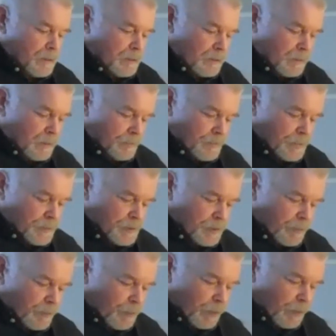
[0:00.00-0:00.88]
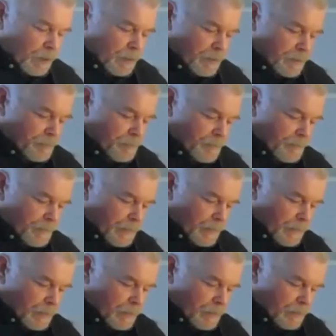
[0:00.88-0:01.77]
Some of my
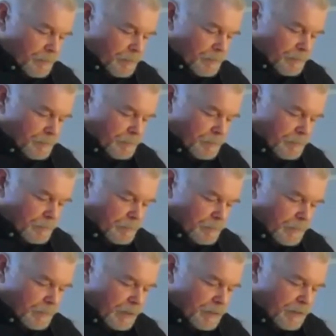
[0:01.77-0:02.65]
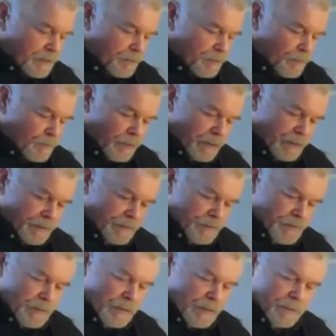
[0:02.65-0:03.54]
Indian
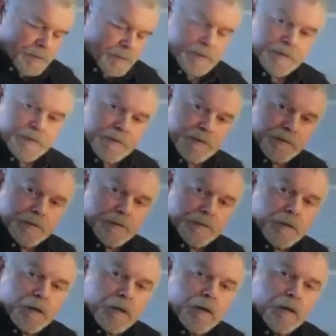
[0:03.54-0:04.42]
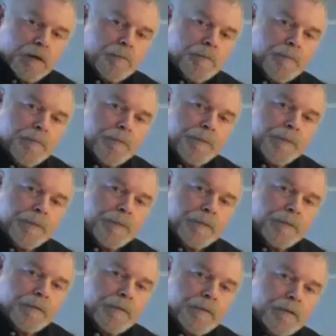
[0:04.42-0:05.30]
friends say that this is
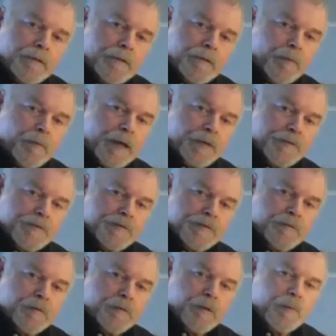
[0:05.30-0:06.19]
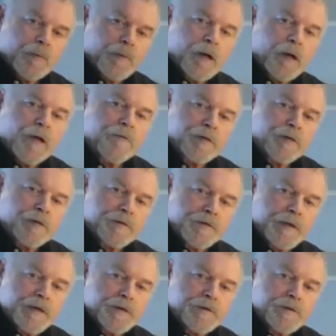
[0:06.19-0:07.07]
amounts to a
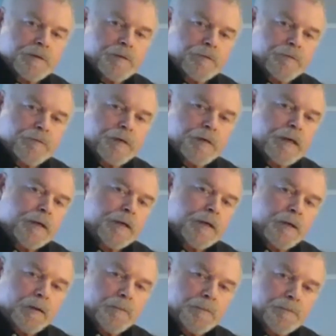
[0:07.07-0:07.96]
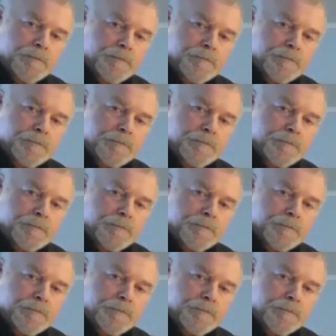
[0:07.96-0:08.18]
privatization of the air.